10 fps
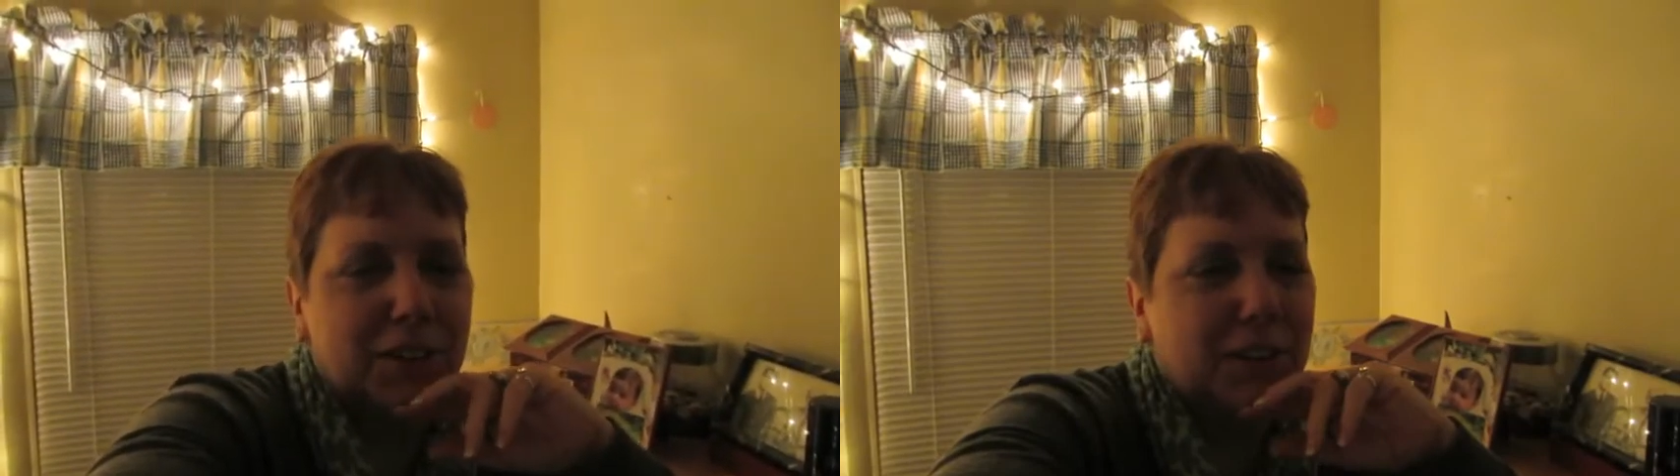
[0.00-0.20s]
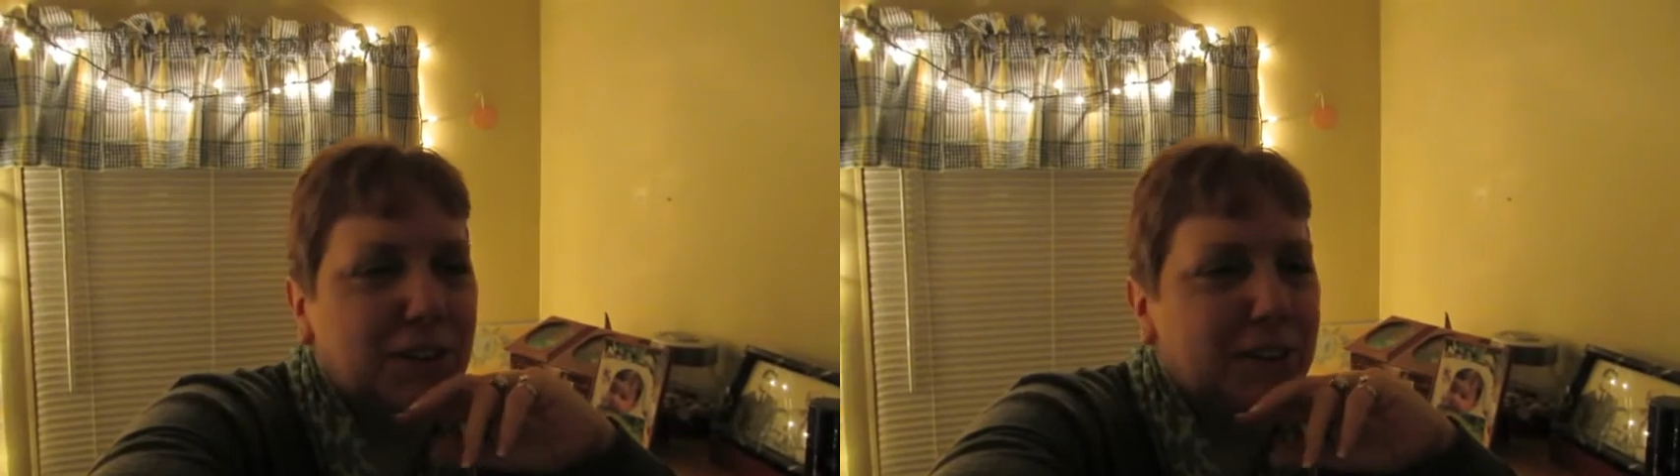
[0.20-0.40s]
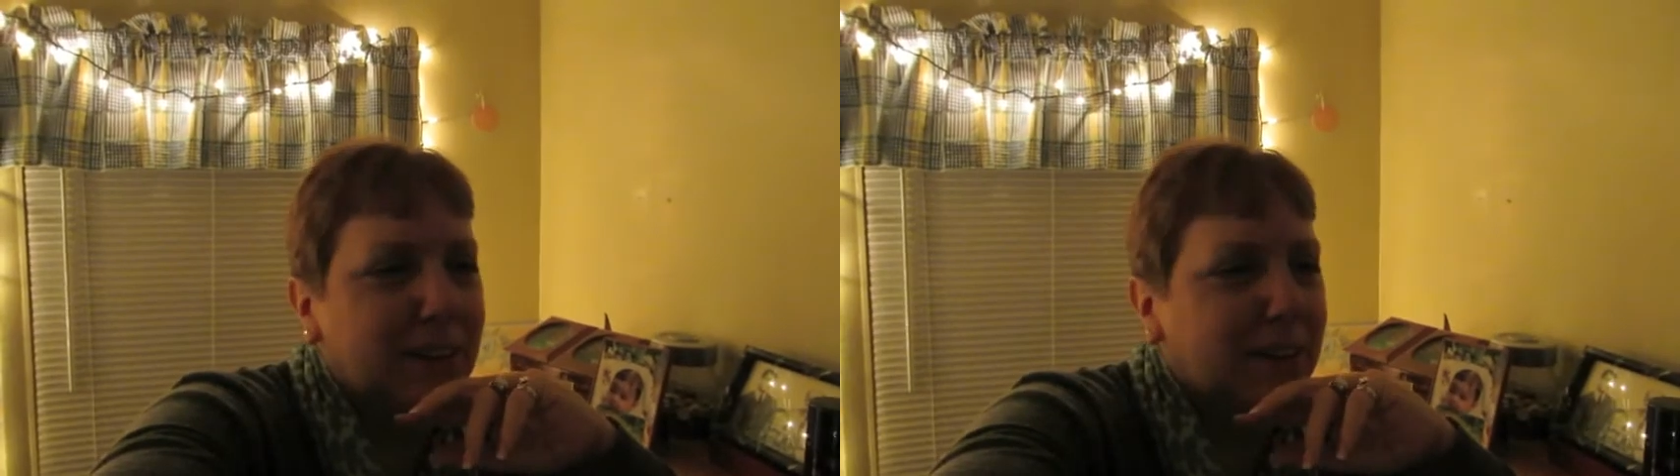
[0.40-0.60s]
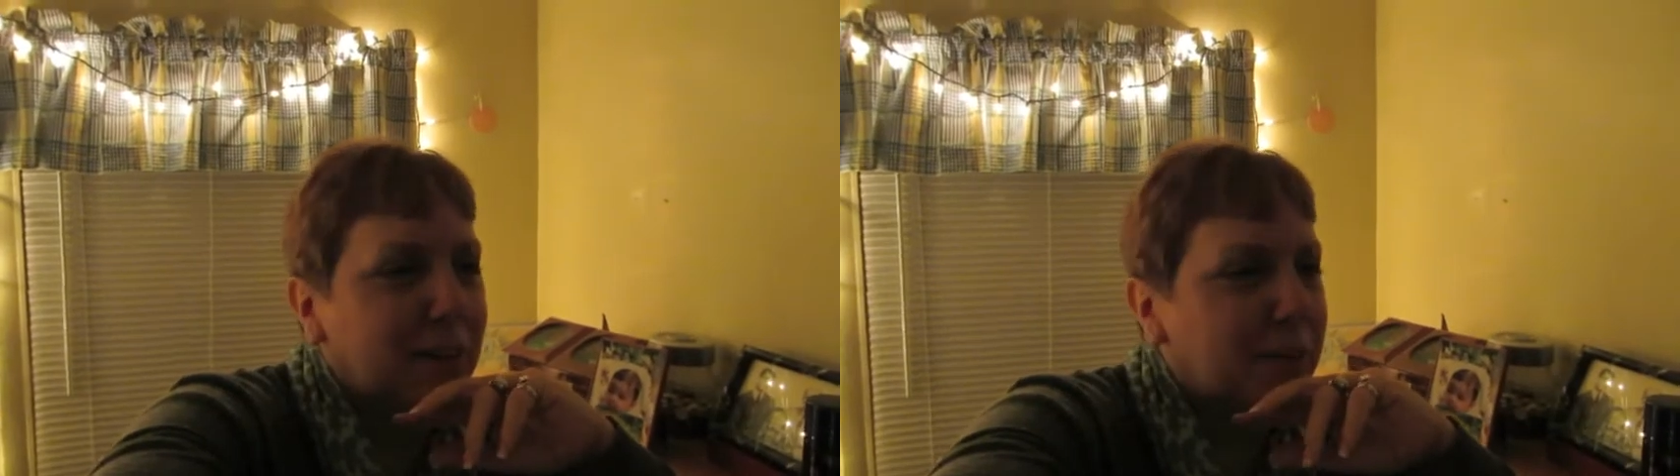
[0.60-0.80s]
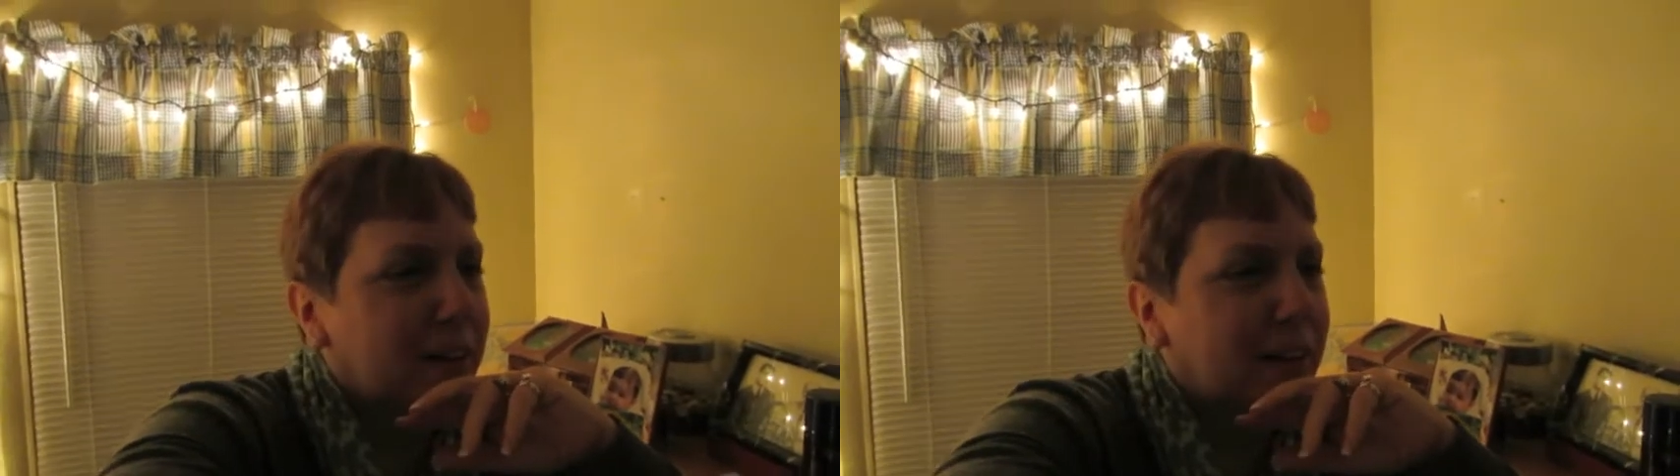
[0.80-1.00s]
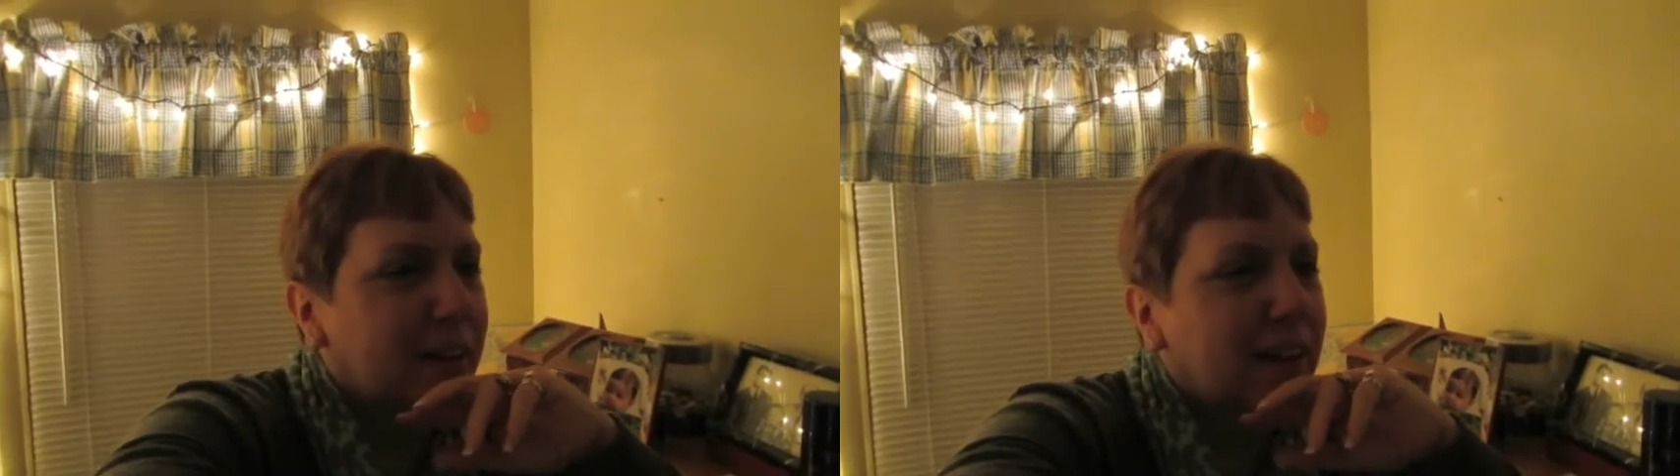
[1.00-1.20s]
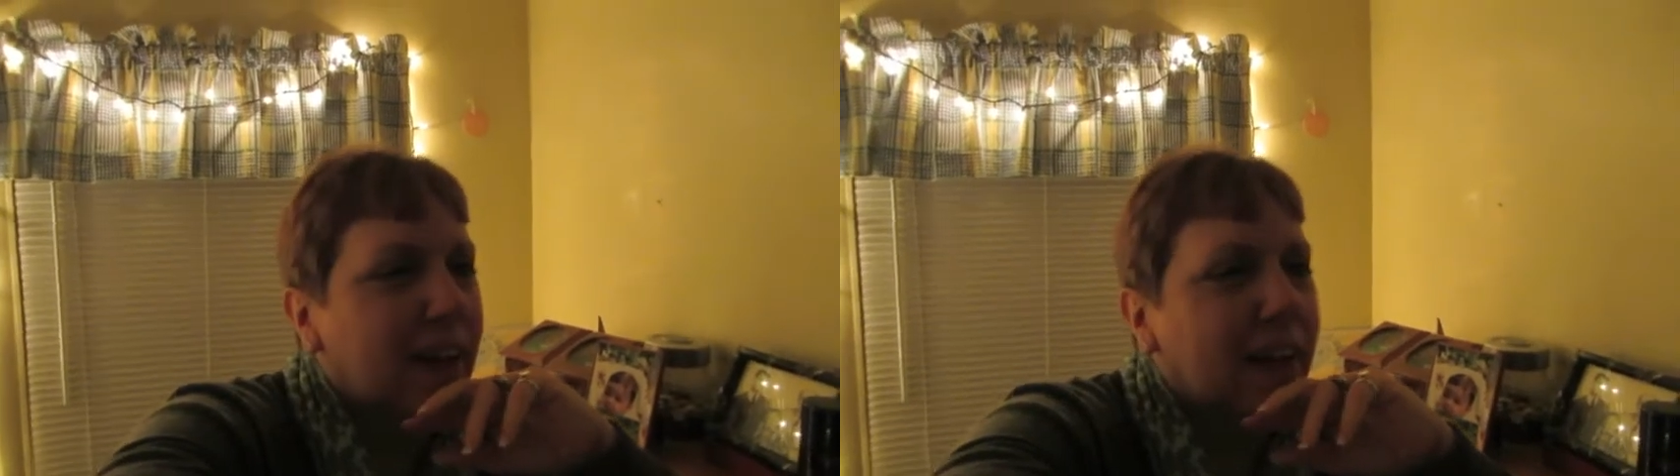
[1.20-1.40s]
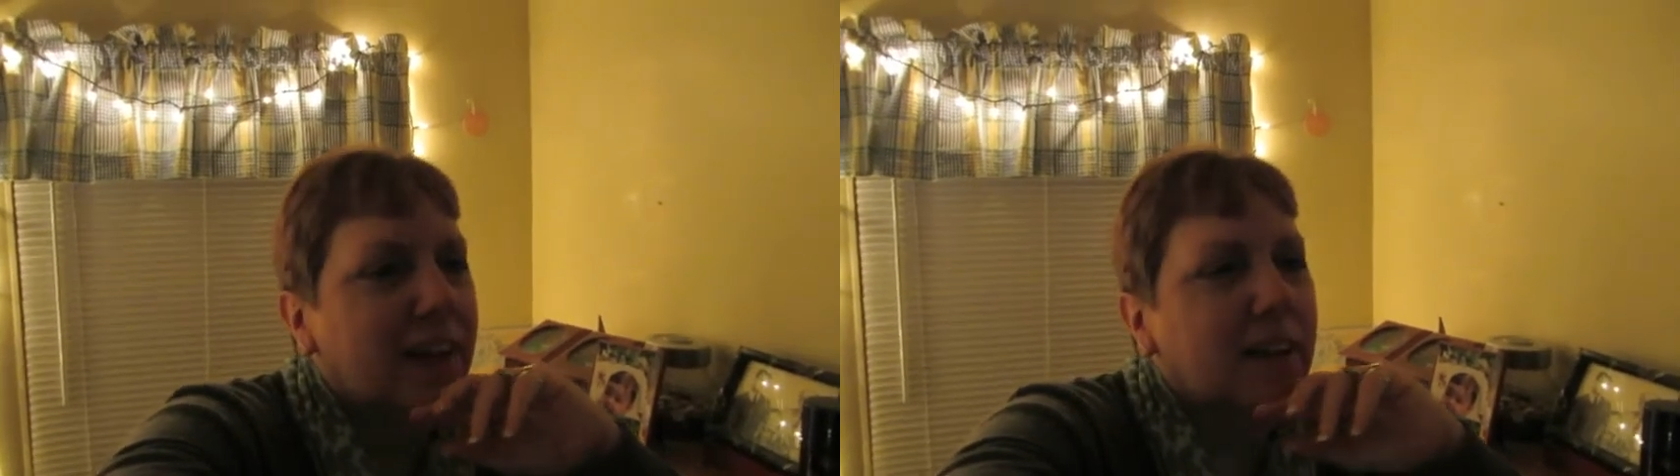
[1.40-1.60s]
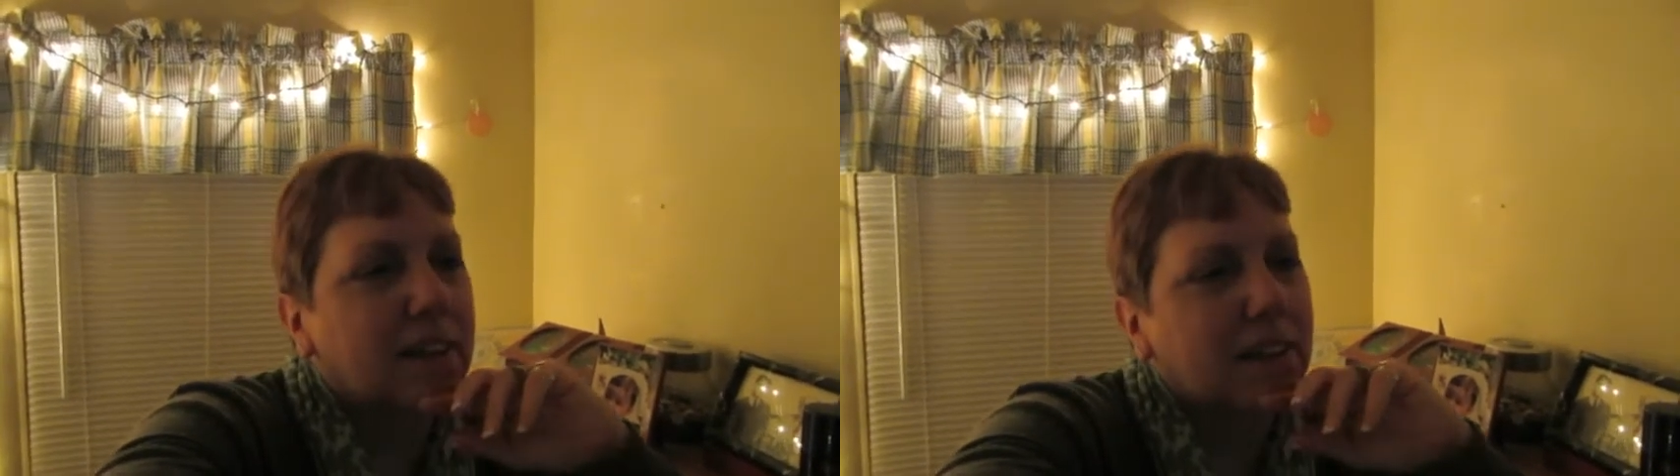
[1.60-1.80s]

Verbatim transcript: of the joys of spring today.